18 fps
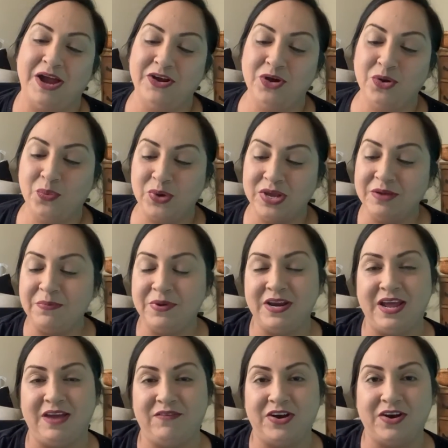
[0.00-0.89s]
I know we've
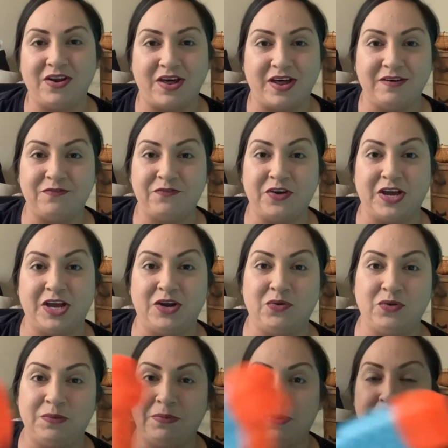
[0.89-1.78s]
been having a lot of
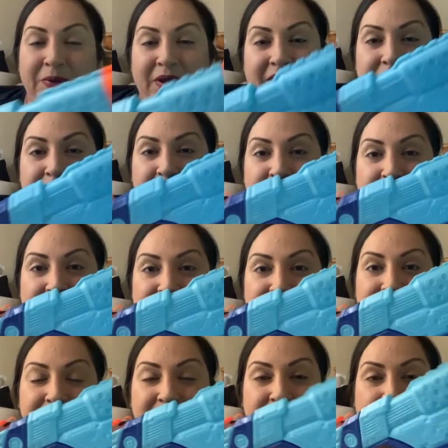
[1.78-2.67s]
fun. We've been playing
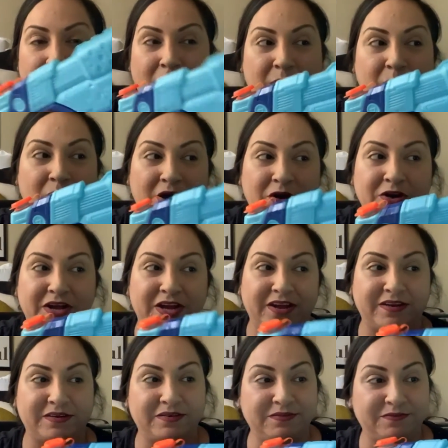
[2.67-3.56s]
water water
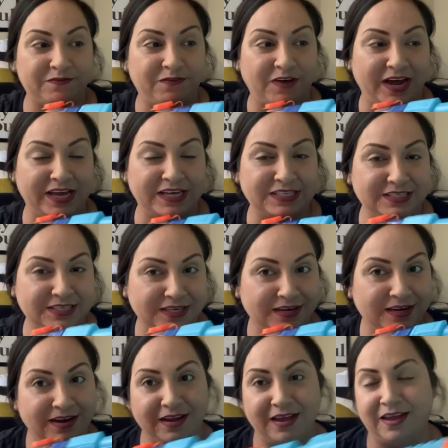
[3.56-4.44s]
gun fights
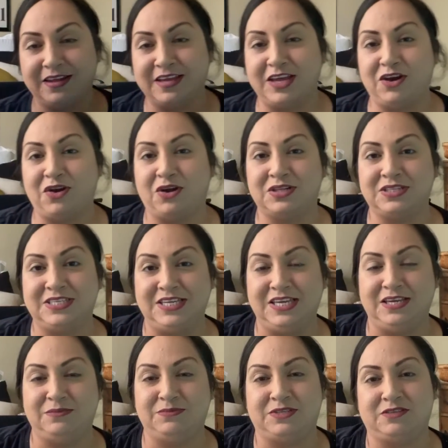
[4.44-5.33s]
and, and getting on
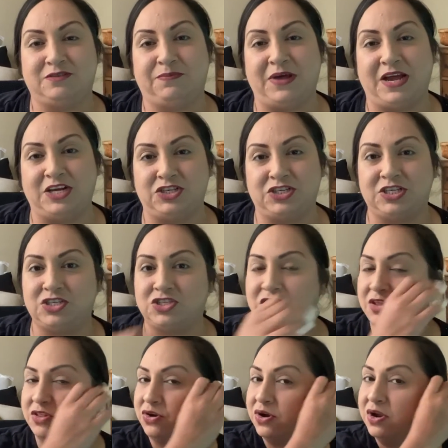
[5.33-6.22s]
teams and splashing
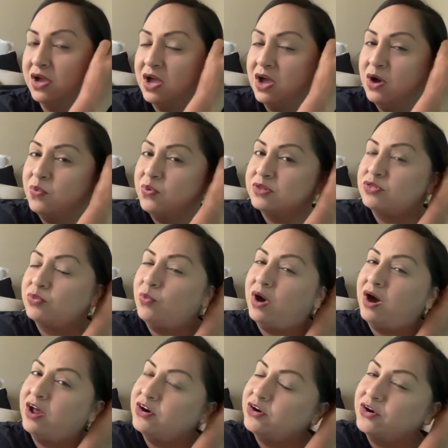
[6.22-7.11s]
each other with
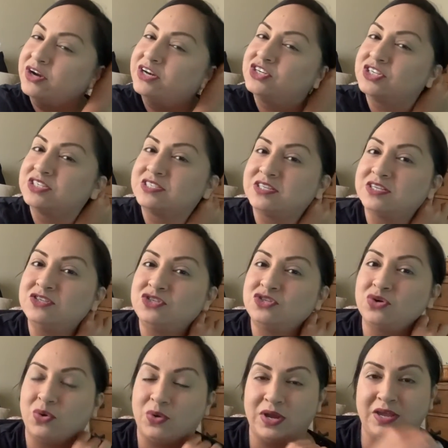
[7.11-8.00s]
water and just
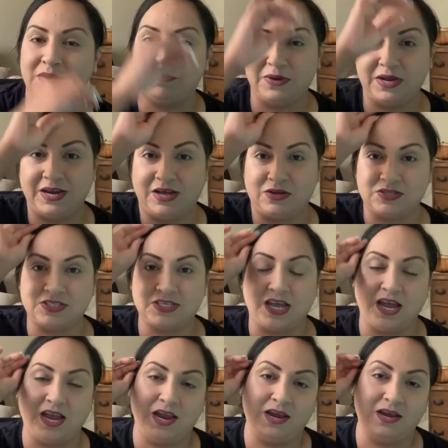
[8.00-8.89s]
enjoying being
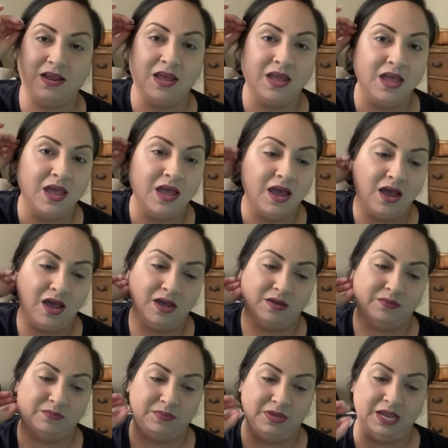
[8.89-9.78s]
outside
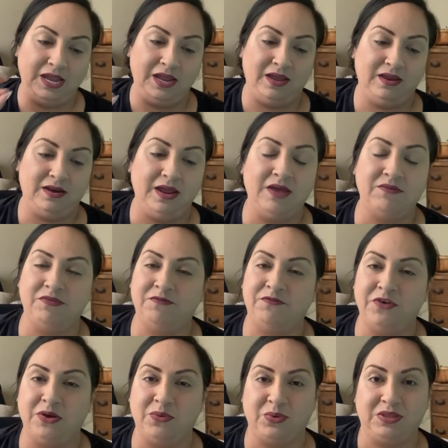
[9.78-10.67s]
um, and having
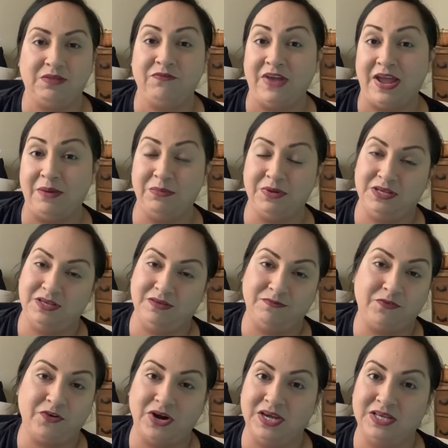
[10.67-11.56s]
fun with family
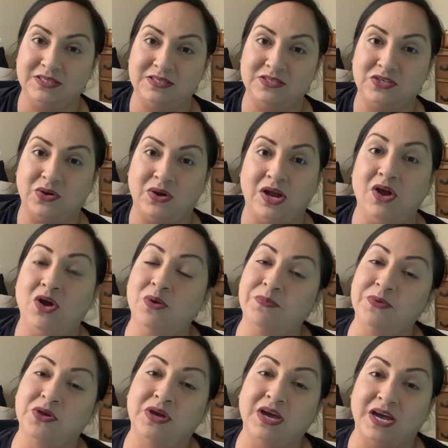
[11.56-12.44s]
and friends. So I
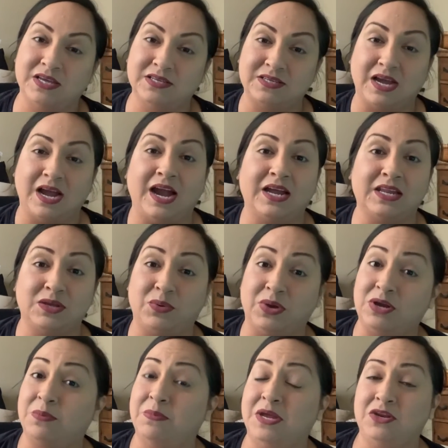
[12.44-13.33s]
hope you guys, I highly
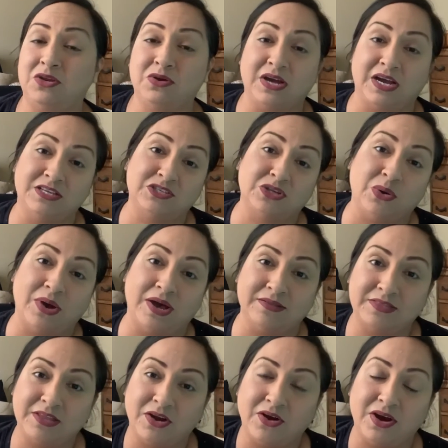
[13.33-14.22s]
recommend you guys go
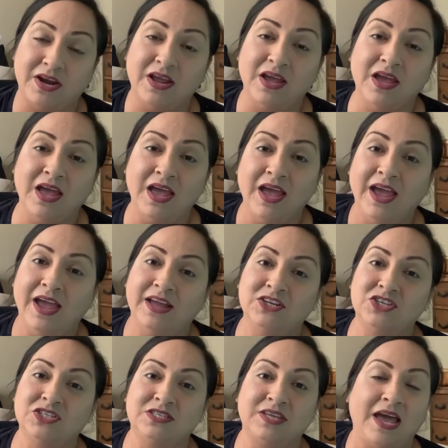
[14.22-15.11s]
out there and,
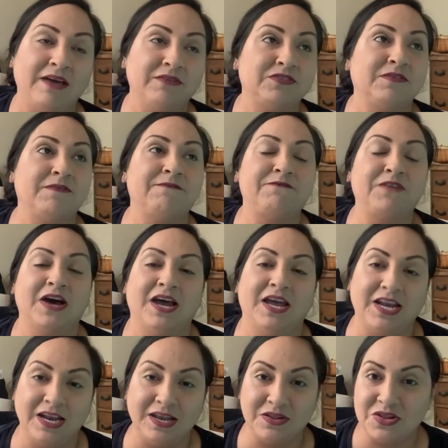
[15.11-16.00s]
and just have some
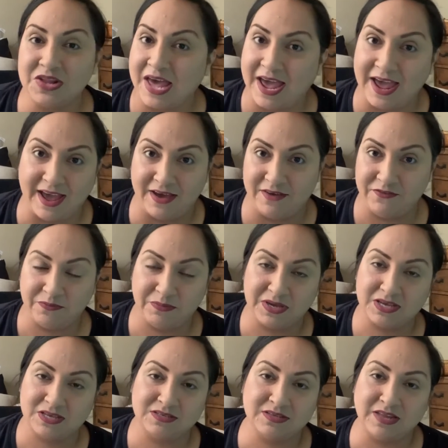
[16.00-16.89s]
fun and laugh
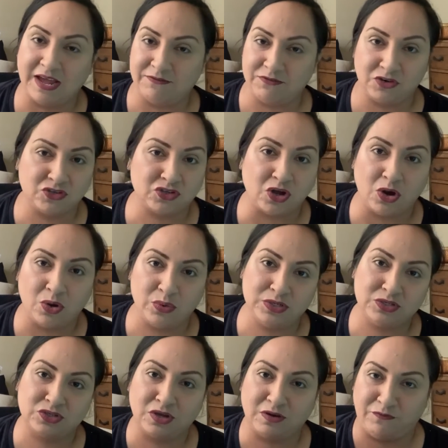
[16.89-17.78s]
because laughter is
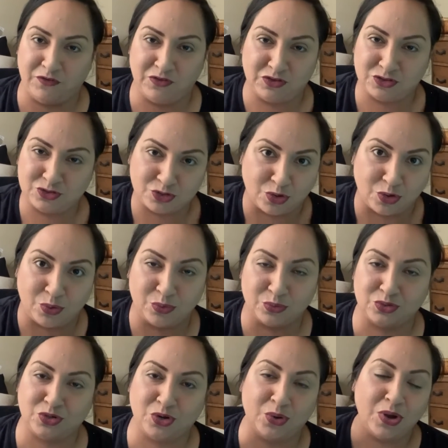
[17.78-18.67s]
always good for the
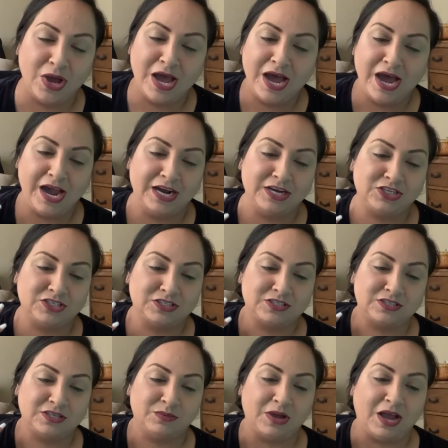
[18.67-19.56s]
soul. So I
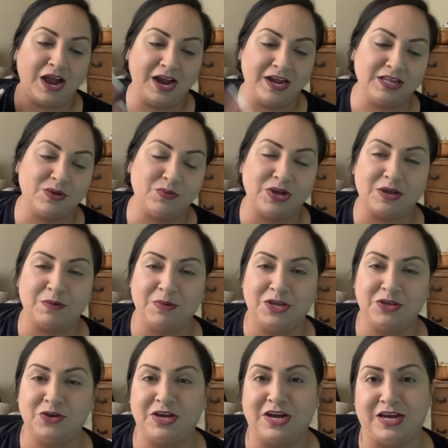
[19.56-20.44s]
just highly
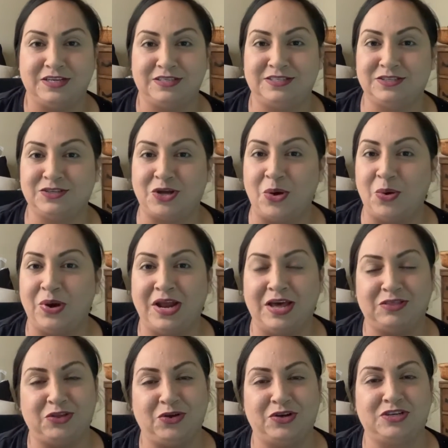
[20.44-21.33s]
recommend you guys going
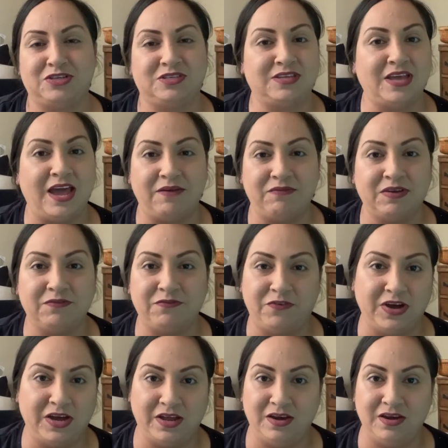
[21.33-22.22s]
out there and just having
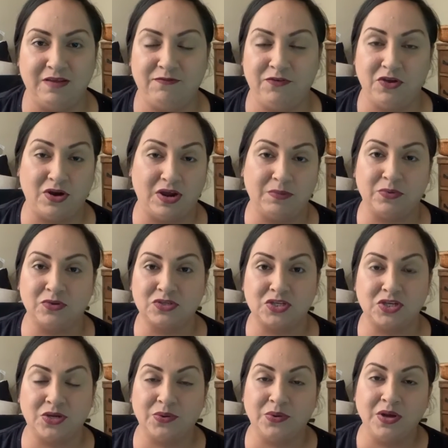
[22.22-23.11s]
fun if you're able
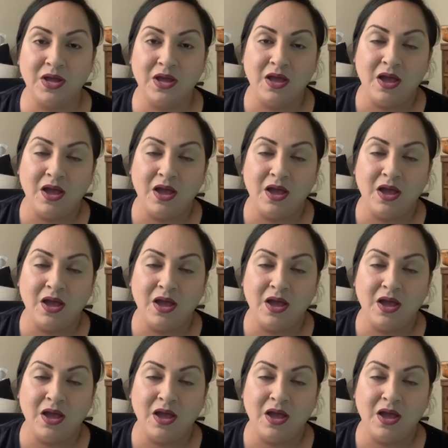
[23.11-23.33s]
to.